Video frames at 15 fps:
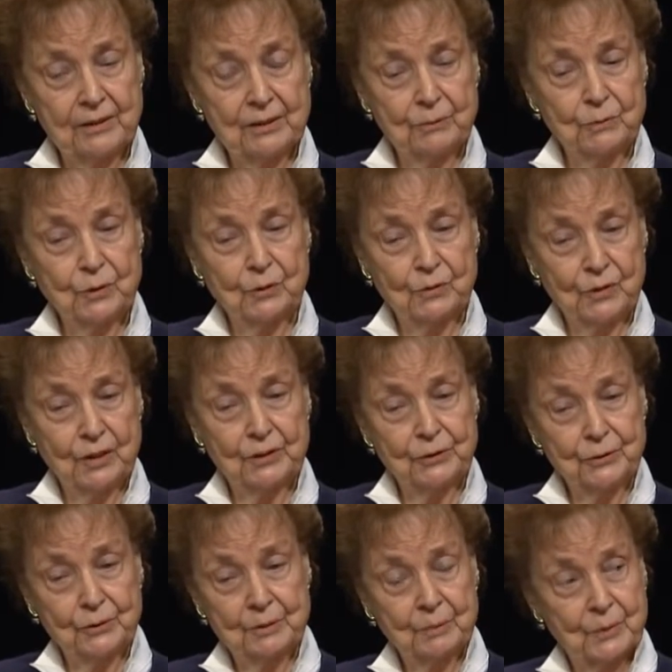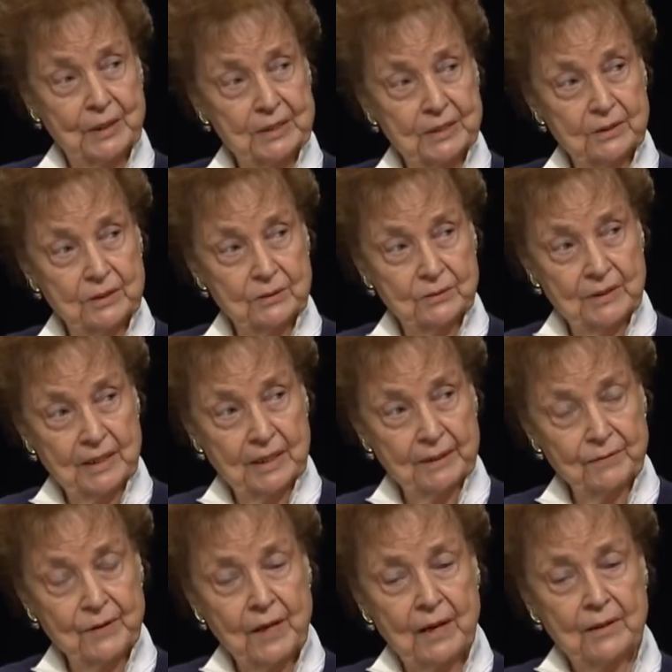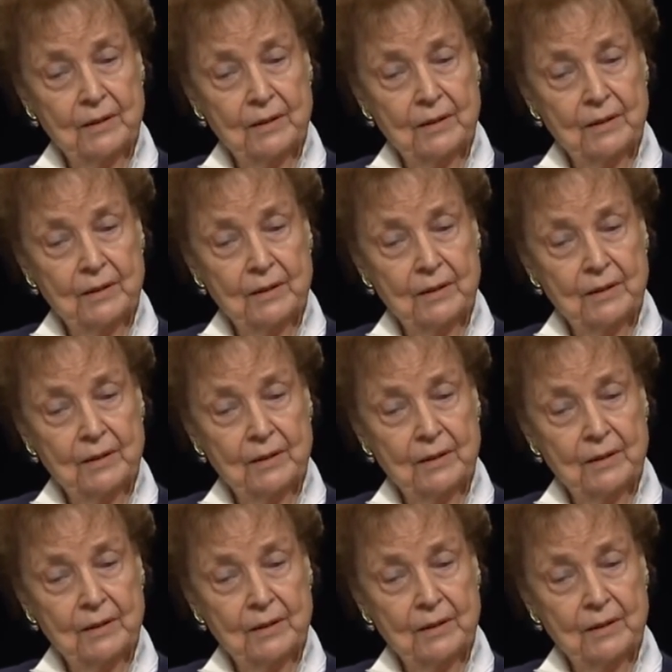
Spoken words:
to move on to embrace a new life,